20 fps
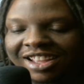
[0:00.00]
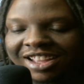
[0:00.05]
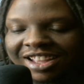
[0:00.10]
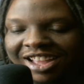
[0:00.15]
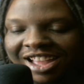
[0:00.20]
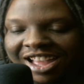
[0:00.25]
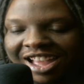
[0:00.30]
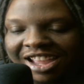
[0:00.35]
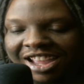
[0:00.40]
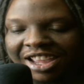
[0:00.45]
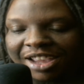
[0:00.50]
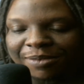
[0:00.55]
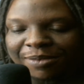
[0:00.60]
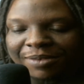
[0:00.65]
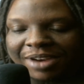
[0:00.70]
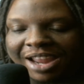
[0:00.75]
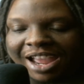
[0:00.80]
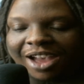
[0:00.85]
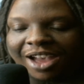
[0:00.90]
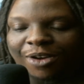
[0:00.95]
I
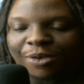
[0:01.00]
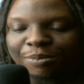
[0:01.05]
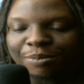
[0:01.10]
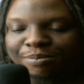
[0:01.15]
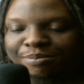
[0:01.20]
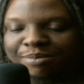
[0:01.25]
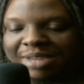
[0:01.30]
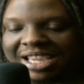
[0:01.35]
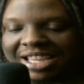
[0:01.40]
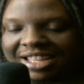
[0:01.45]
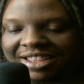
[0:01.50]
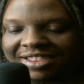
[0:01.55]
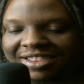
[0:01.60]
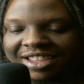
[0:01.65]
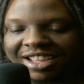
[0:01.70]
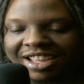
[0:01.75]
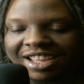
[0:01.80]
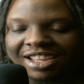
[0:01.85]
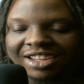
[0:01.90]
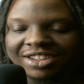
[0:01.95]
am now mean
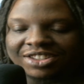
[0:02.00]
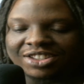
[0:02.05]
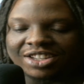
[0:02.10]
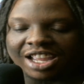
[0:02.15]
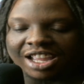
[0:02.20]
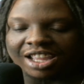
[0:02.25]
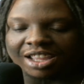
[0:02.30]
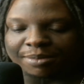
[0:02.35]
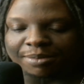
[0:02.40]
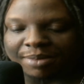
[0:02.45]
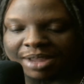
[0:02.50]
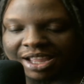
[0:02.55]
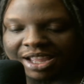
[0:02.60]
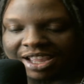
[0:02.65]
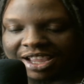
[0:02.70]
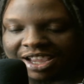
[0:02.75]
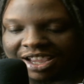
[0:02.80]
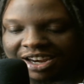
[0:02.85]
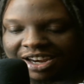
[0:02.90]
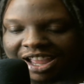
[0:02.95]
thing shaking my
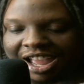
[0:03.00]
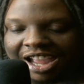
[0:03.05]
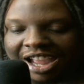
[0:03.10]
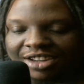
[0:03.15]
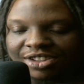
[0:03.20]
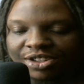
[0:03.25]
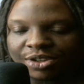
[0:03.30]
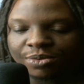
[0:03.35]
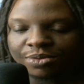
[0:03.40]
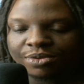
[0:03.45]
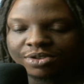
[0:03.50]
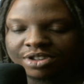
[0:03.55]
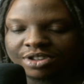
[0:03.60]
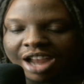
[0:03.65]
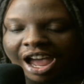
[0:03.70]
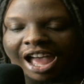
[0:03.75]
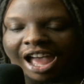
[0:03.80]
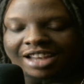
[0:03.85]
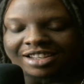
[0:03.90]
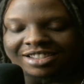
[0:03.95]
head. I do
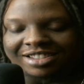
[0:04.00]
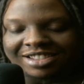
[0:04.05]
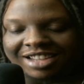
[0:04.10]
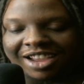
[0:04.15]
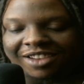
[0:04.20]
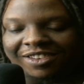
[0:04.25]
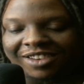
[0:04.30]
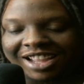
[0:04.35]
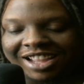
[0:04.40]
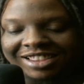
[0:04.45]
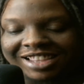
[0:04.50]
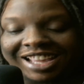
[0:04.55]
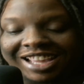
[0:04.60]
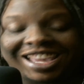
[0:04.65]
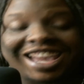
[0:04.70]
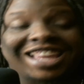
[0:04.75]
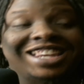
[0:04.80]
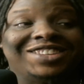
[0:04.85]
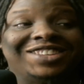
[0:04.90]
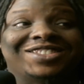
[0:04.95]
not sound like that.
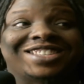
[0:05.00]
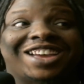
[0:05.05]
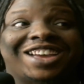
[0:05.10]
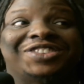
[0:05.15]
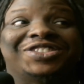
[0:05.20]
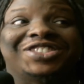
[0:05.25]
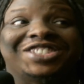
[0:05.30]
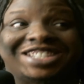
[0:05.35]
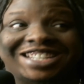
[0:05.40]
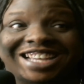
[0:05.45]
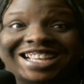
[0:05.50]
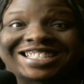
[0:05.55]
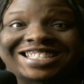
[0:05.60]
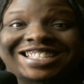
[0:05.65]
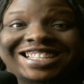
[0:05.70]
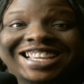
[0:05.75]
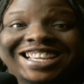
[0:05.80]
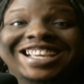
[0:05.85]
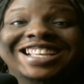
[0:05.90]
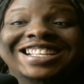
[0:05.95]
Katie, you sound
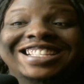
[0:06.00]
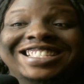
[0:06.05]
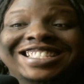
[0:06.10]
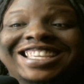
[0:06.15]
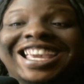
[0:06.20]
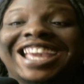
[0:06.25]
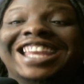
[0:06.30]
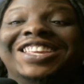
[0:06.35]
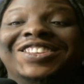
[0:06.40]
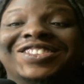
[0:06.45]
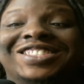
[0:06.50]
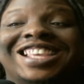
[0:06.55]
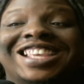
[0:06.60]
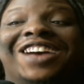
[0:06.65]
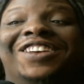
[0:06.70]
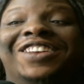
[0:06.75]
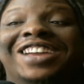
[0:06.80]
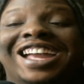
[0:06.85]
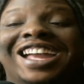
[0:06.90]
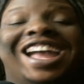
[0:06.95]
just. Katie, you
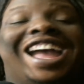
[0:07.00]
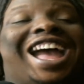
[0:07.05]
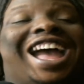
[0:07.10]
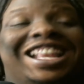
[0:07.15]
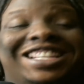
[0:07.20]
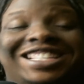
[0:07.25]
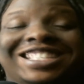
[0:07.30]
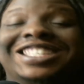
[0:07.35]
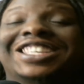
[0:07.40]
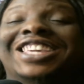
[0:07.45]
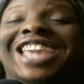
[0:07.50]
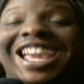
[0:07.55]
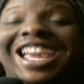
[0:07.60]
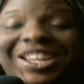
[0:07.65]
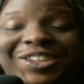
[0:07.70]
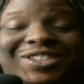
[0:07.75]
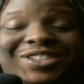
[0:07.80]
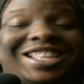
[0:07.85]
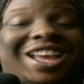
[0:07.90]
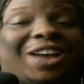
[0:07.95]
sound
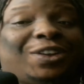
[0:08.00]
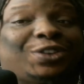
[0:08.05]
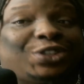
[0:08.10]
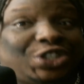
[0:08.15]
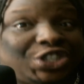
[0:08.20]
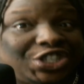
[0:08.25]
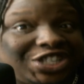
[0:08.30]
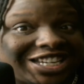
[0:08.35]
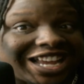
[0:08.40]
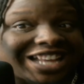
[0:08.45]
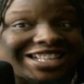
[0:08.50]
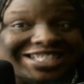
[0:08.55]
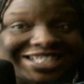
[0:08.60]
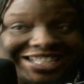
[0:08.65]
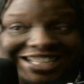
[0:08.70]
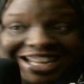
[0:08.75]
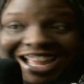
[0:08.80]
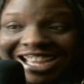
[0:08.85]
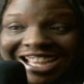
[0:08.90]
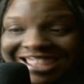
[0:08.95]

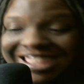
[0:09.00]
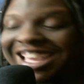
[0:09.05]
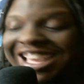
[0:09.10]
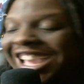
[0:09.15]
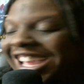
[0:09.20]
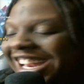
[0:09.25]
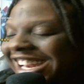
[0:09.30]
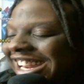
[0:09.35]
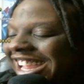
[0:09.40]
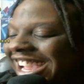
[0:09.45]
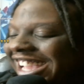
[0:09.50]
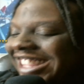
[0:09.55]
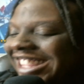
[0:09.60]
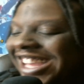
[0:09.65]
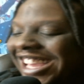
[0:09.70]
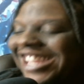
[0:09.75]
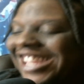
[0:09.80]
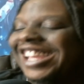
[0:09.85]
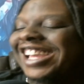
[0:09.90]
just like that. Like that.